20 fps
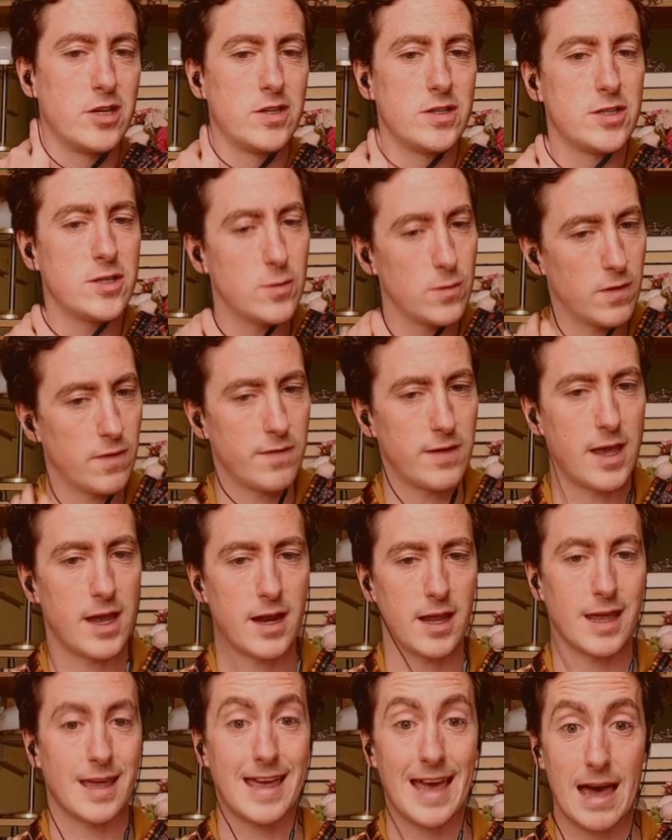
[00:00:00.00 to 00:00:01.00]
to a
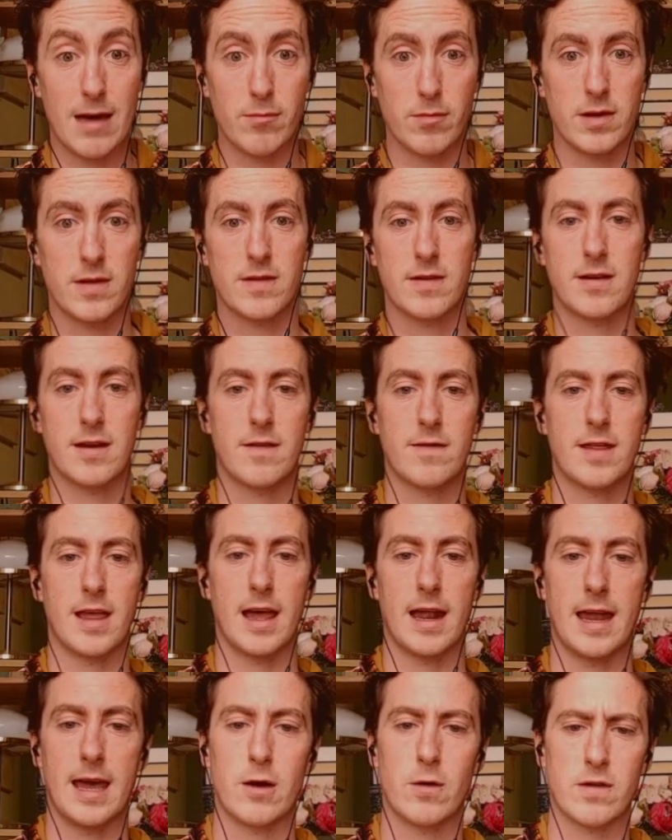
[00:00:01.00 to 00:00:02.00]
Vienna gambit, if they
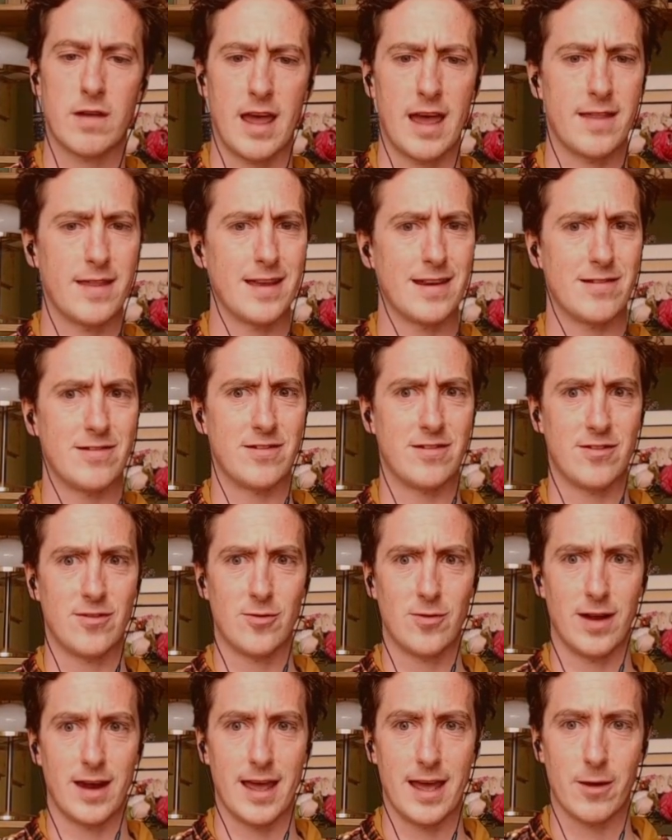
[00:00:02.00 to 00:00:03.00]
allow it, and they
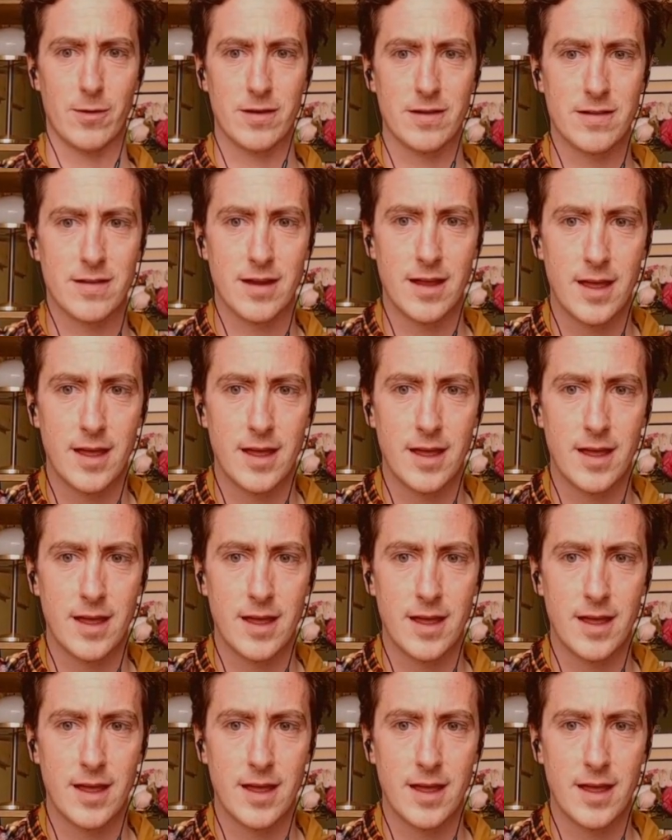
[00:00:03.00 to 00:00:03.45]
do allow it.